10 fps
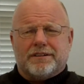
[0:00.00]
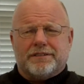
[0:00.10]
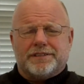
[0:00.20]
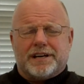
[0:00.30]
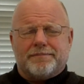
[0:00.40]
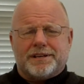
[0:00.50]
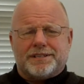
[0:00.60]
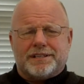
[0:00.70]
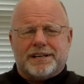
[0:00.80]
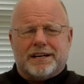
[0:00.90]
Or every time I
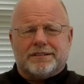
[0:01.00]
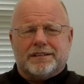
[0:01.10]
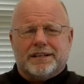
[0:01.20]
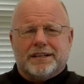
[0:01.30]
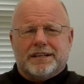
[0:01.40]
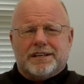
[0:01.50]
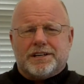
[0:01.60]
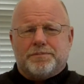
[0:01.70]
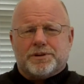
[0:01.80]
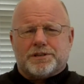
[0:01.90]
sit down,
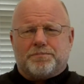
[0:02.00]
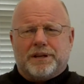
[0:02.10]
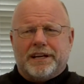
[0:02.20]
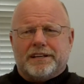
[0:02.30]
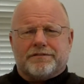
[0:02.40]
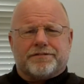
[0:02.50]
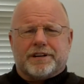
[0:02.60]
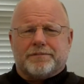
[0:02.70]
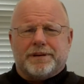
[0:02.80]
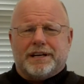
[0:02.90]
she puts a plate in
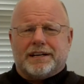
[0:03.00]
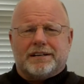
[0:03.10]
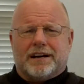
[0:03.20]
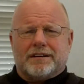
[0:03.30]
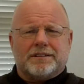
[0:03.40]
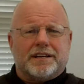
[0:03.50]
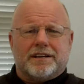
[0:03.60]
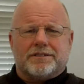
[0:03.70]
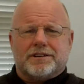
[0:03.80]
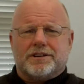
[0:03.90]
front of me. I could hardly
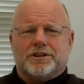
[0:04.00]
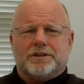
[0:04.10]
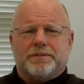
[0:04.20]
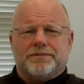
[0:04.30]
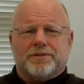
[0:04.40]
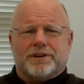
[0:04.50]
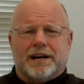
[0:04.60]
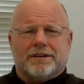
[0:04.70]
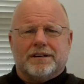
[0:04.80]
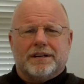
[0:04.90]
her to cook before.
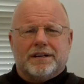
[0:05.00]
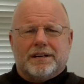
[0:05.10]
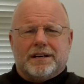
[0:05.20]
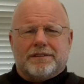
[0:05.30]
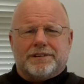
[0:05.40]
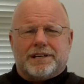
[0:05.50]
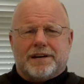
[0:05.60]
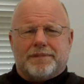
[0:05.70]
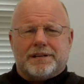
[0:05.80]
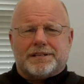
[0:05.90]
Now, every
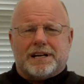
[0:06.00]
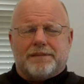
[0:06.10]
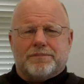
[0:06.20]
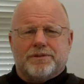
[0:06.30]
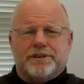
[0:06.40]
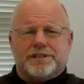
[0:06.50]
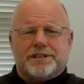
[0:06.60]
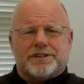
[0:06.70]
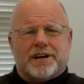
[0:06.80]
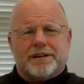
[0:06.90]
time I stop moving,
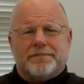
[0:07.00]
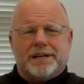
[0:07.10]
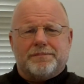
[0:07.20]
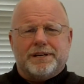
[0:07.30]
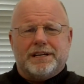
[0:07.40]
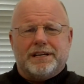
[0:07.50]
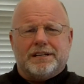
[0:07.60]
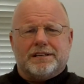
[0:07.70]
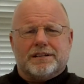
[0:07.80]
she's trying to make me eat.